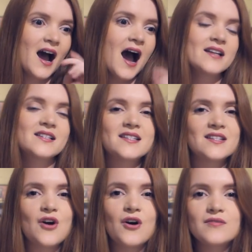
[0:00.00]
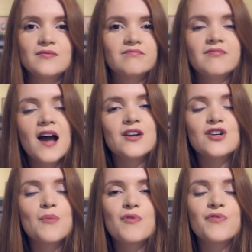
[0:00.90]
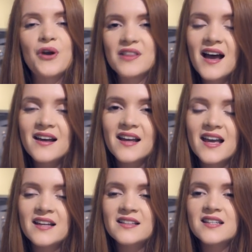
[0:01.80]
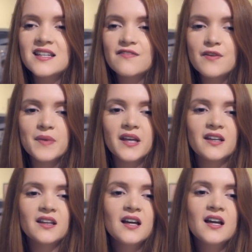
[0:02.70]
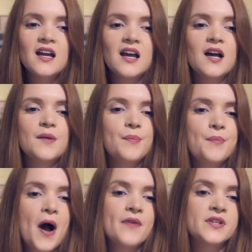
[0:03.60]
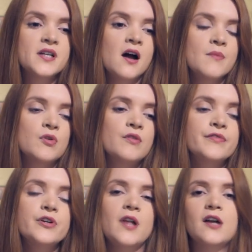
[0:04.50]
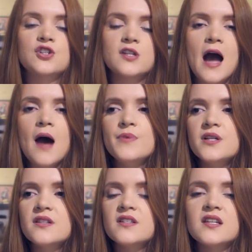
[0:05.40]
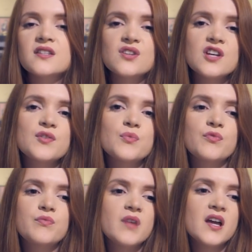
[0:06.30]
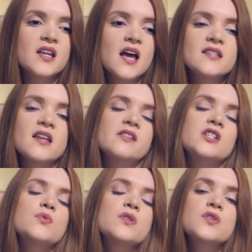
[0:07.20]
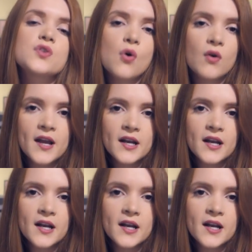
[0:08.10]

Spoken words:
I just did not. I did not prefer that. And for me, by the time the reveal actually happens, it's not even, it has nothing to do with the story